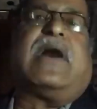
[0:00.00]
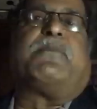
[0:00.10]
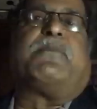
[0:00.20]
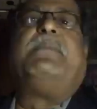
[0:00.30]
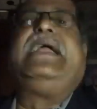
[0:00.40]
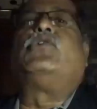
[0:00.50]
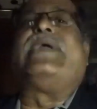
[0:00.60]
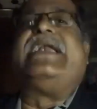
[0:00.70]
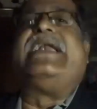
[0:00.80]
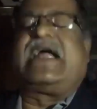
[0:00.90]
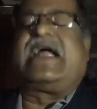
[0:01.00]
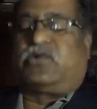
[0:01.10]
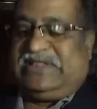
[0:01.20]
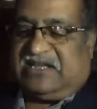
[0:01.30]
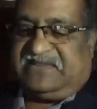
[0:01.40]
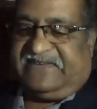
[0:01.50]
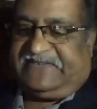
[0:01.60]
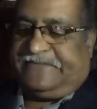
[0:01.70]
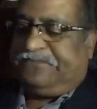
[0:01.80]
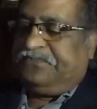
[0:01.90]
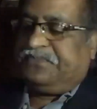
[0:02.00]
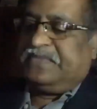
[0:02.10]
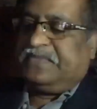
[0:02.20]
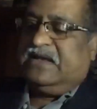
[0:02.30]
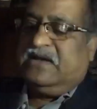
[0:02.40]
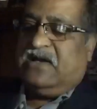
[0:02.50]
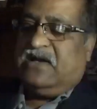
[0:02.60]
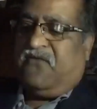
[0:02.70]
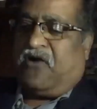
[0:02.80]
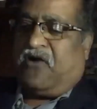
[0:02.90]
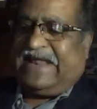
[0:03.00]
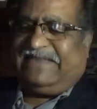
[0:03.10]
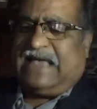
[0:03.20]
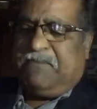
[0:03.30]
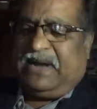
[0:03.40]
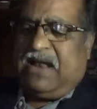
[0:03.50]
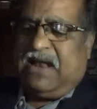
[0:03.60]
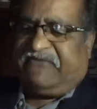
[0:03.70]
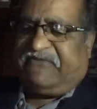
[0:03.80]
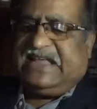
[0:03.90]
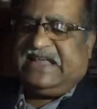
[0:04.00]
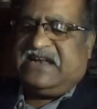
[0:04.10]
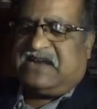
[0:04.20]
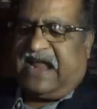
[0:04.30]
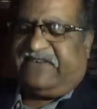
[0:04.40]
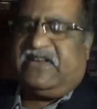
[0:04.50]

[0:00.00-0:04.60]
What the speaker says: public to interact with others. For example, after the introduction of